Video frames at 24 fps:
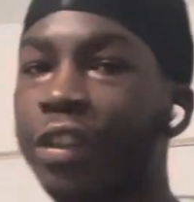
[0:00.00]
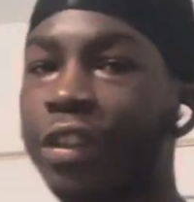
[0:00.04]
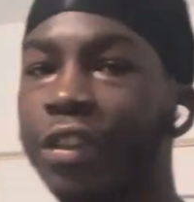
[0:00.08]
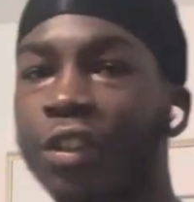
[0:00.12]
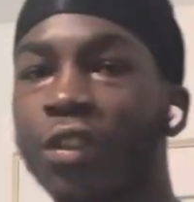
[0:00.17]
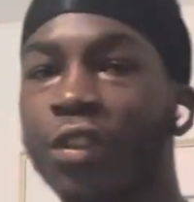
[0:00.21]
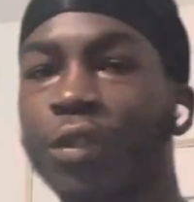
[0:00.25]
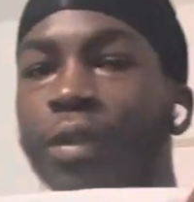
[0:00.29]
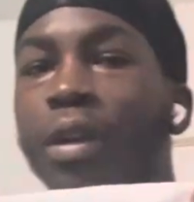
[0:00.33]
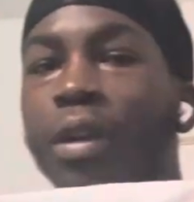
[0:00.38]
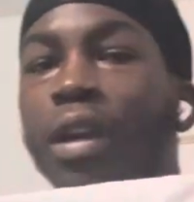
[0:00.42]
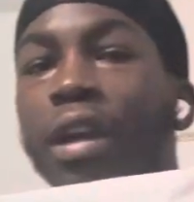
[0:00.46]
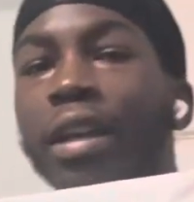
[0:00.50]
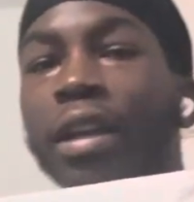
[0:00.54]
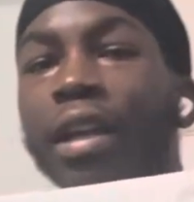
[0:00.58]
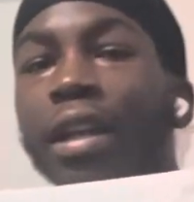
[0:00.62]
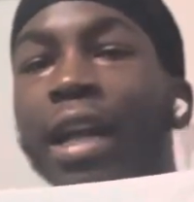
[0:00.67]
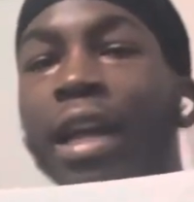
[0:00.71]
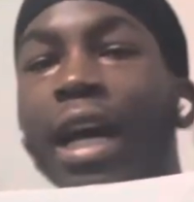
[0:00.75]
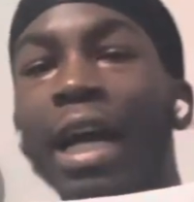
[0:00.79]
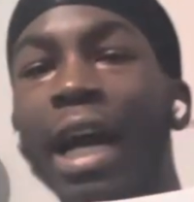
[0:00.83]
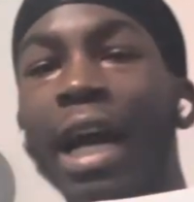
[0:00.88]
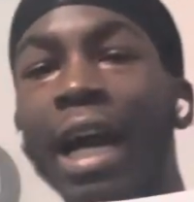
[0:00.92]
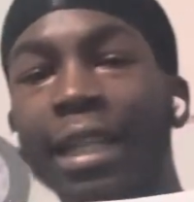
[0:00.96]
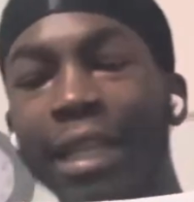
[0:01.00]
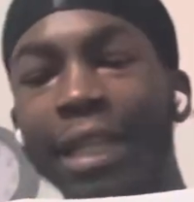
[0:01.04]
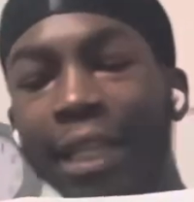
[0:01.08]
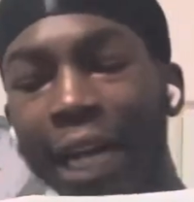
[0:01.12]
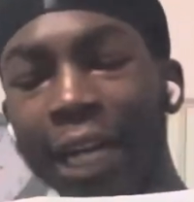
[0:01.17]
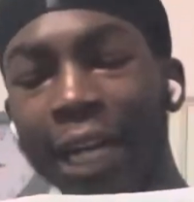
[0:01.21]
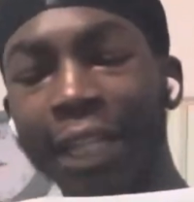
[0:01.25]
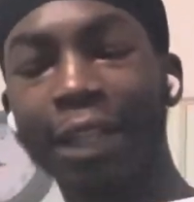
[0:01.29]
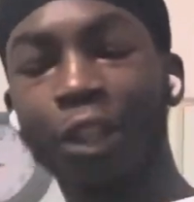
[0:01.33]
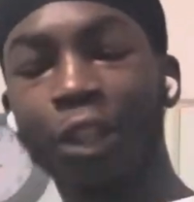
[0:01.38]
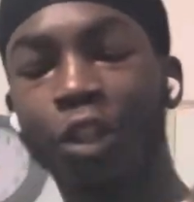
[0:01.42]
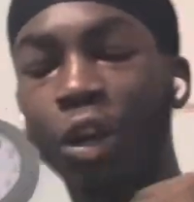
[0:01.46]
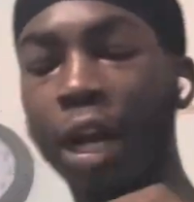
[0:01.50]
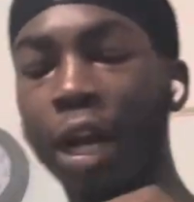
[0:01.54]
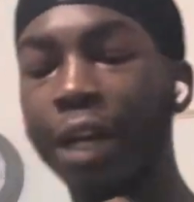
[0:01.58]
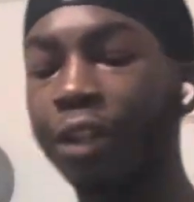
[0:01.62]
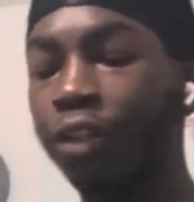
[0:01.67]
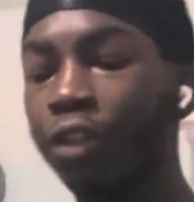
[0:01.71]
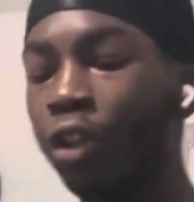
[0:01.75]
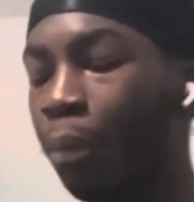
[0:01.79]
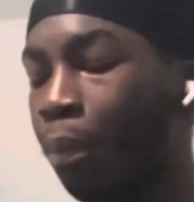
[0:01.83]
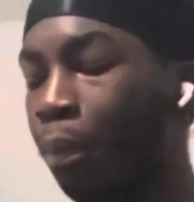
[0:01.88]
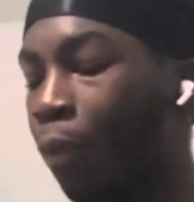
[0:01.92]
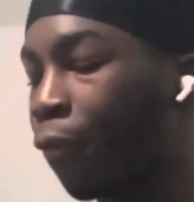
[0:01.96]
This is, yeah, like I did try these
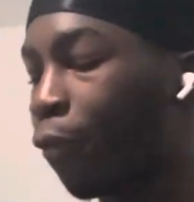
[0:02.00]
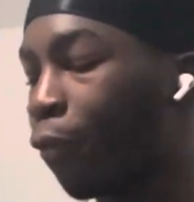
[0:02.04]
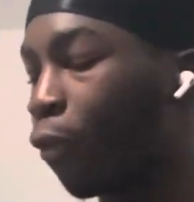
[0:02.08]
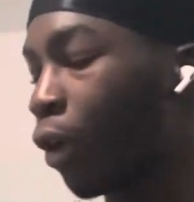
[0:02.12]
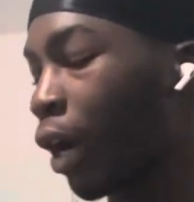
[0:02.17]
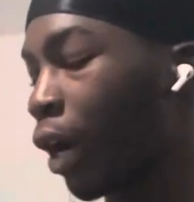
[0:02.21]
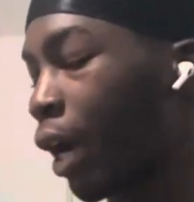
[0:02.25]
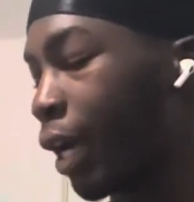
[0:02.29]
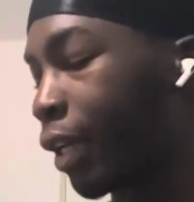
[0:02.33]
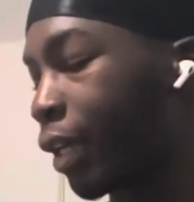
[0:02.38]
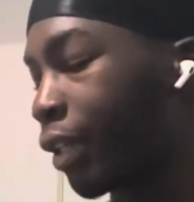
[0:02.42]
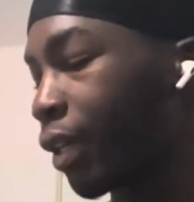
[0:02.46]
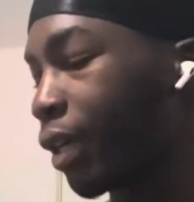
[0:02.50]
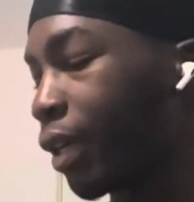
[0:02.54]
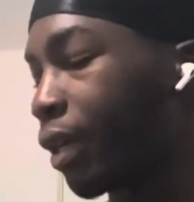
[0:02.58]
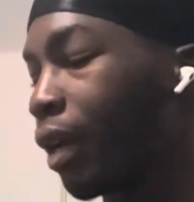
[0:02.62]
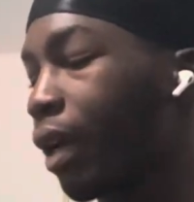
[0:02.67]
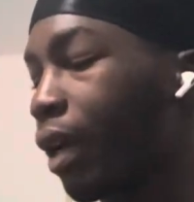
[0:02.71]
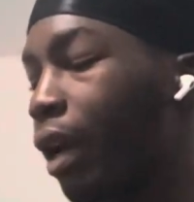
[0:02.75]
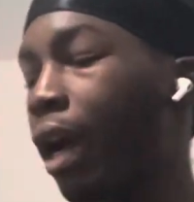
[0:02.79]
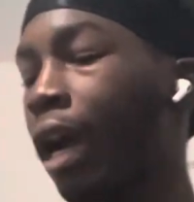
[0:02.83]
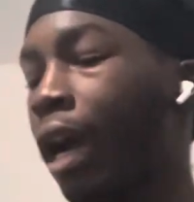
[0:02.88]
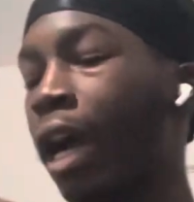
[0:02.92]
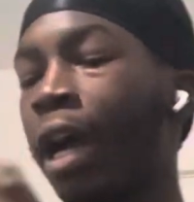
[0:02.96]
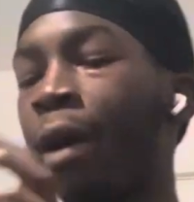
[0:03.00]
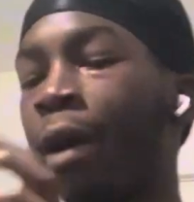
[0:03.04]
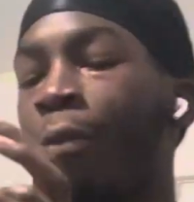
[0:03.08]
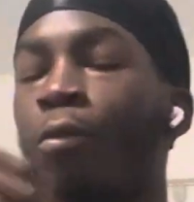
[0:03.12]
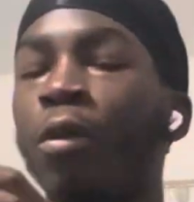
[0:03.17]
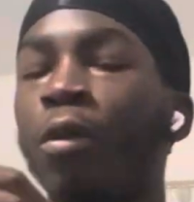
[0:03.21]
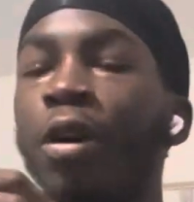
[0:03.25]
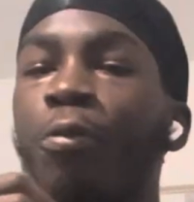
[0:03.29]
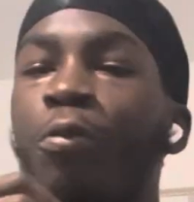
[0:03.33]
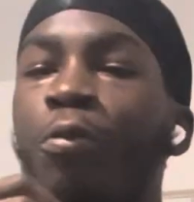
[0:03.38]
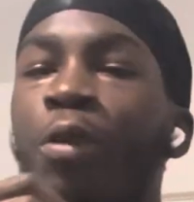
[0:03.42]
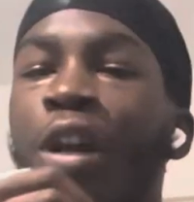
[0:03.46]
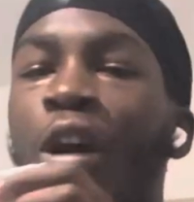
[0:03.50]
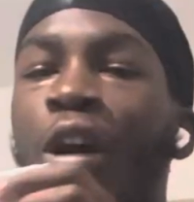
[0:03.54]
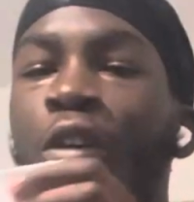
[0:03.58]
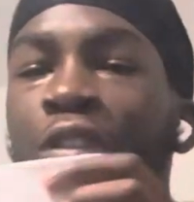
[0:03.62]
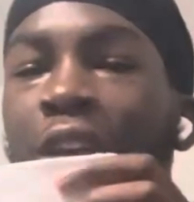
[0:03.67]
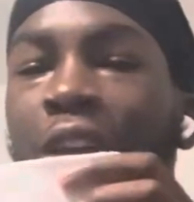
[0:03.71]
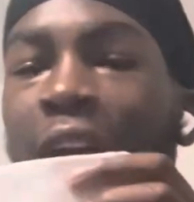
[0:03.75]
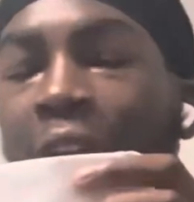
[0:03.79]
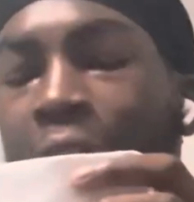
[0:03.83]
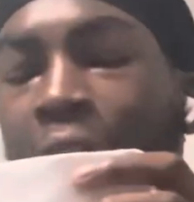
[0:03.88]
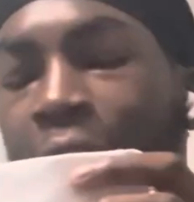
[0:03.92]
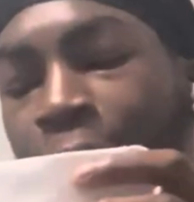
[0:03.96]
on beforehand, when I
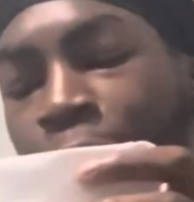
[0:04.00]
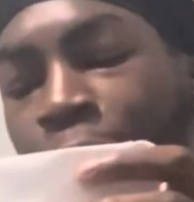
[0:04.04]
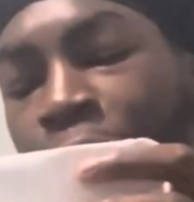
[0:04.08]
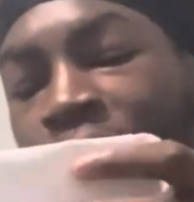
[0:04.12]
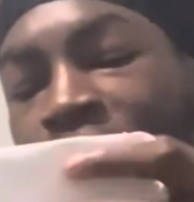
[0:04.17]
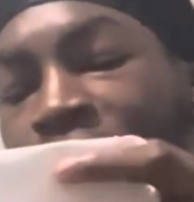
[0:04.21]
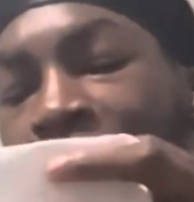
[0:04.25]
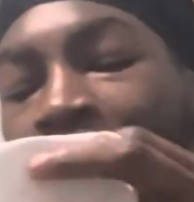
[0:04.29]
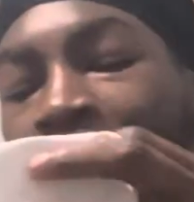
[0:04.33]
was